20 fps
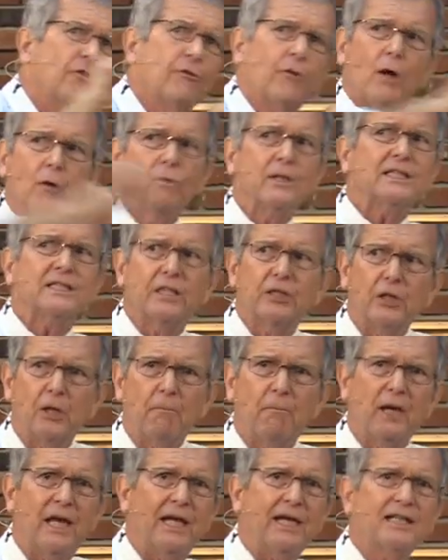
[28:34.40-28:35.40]
throw us in the
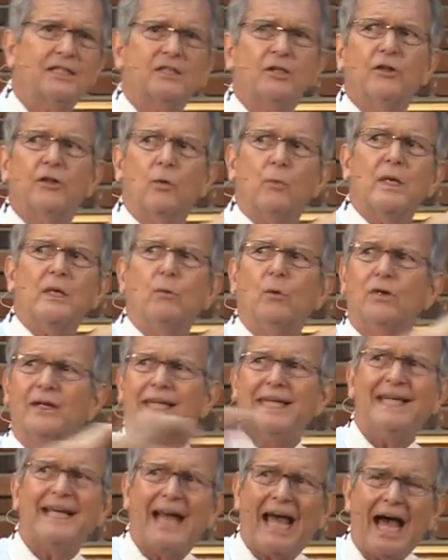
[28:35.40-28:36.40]
pig so that we will
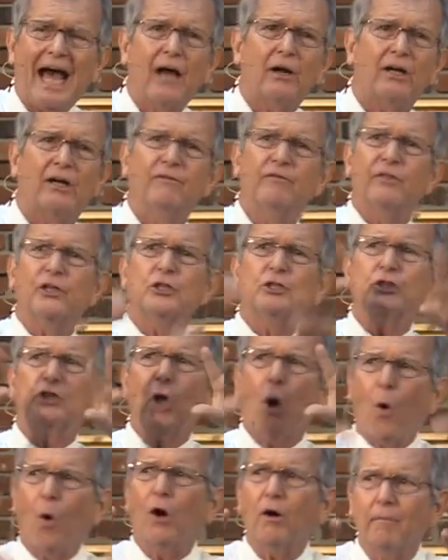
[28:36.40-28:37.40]
get out of the
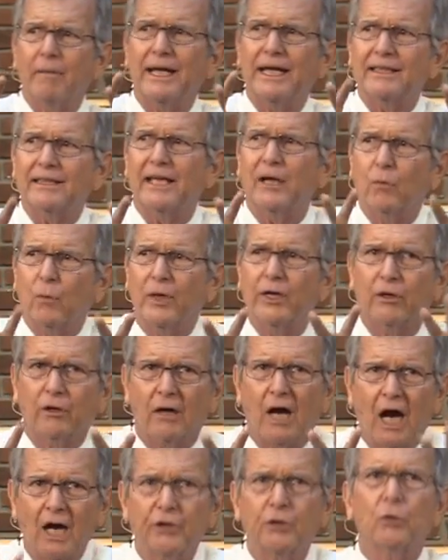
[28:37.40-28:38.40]
torment that we
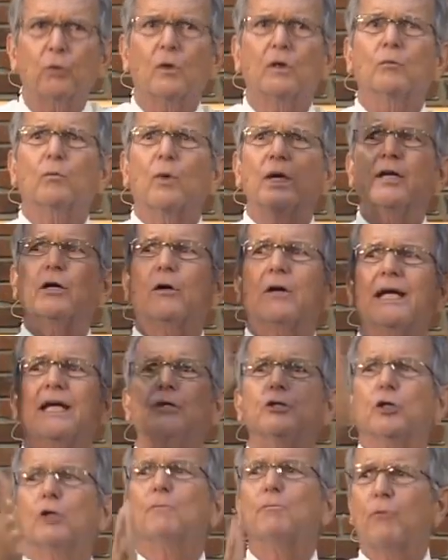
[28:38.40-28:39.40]
are under when we are
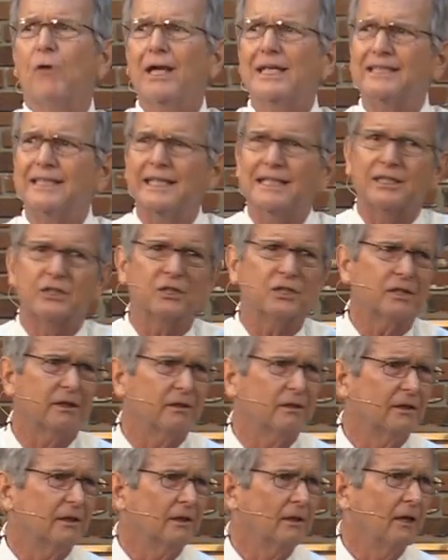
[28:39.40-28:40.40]
in your presence.
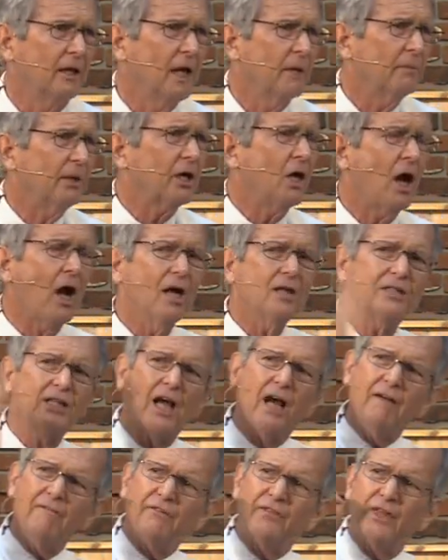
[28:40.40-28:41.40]
Because
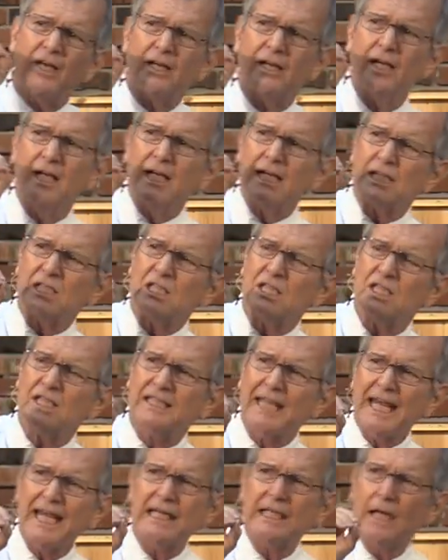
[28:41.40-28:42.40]
of the
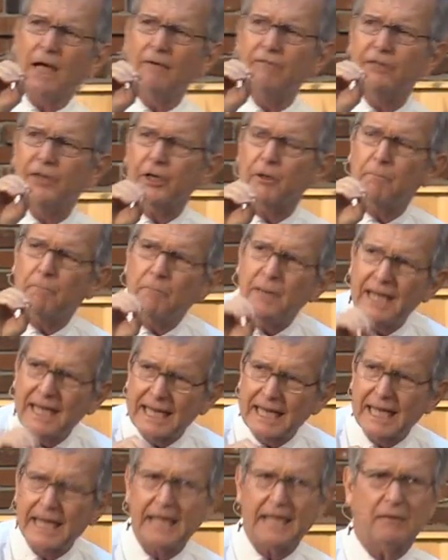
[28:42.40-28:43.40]
state of their
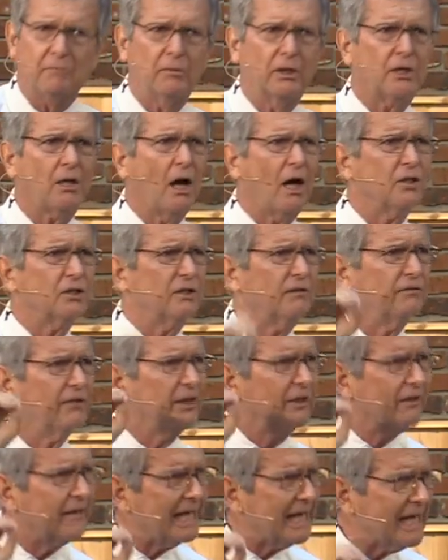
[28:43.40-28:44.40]
being, because of
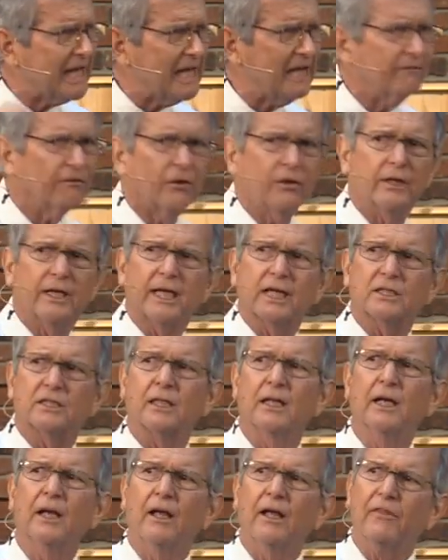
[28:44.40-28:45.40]
their evilness,
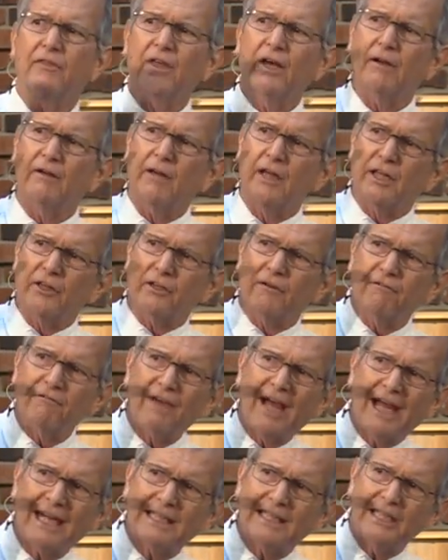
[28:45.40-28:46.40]
the, the
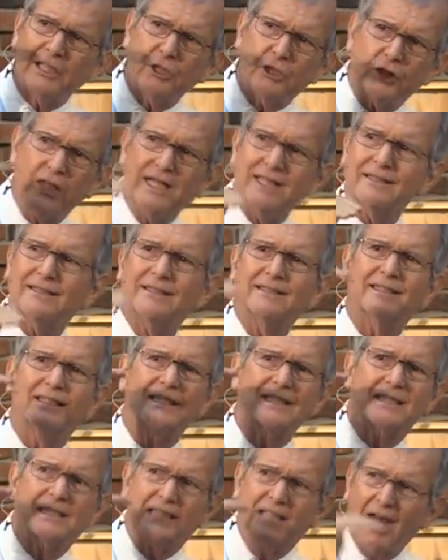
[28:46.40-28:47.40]
fact that Jesus
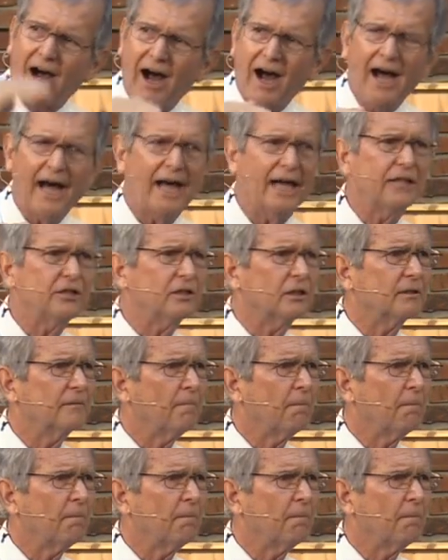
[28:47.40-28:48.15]
is God